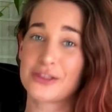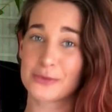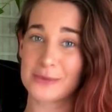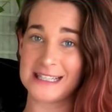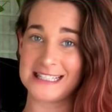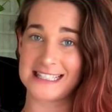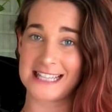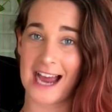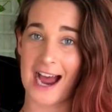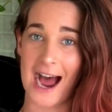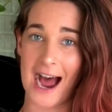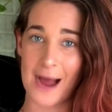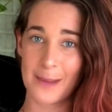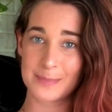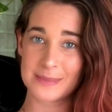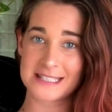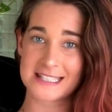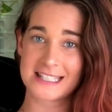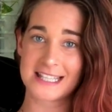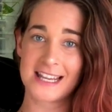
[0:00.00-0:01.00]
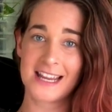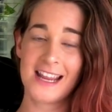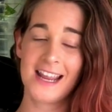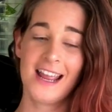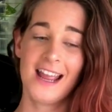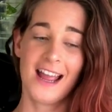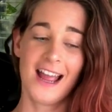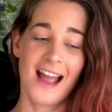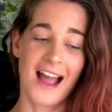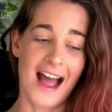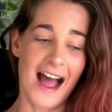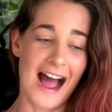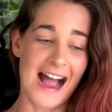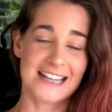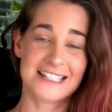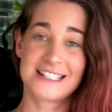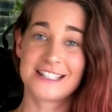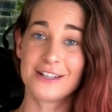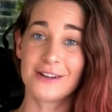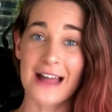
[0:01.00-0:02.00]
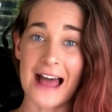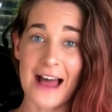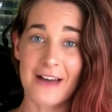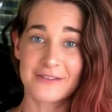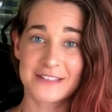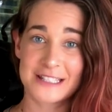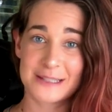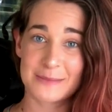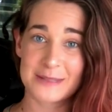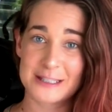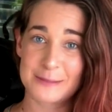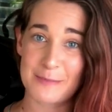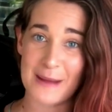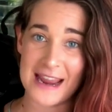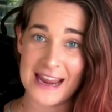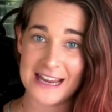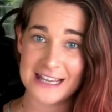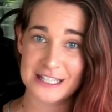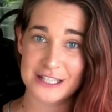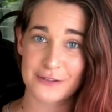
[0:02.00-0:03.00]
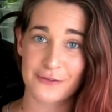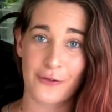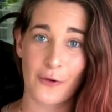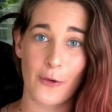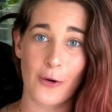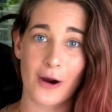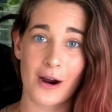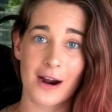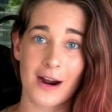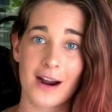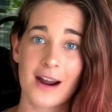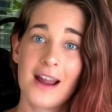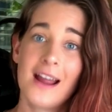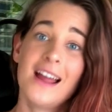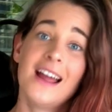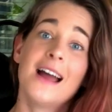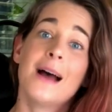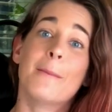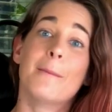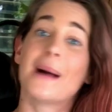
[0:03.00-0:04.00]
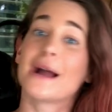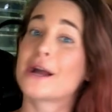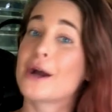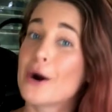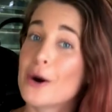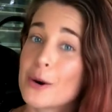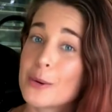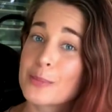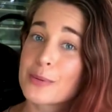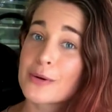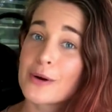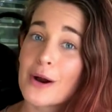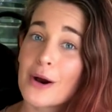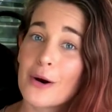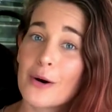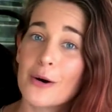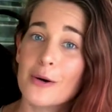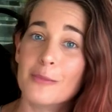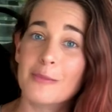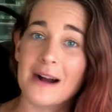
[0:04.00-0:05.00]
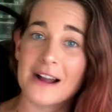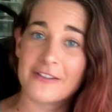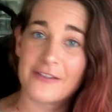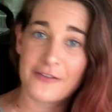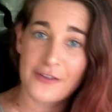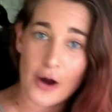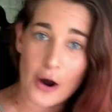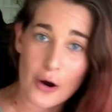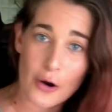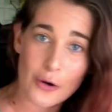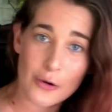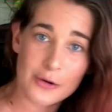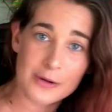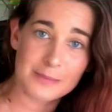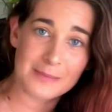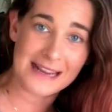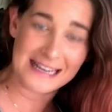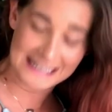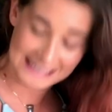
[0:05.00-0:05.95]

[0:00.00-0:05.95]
3 tops. I still have some space for my GoPro, my phone, my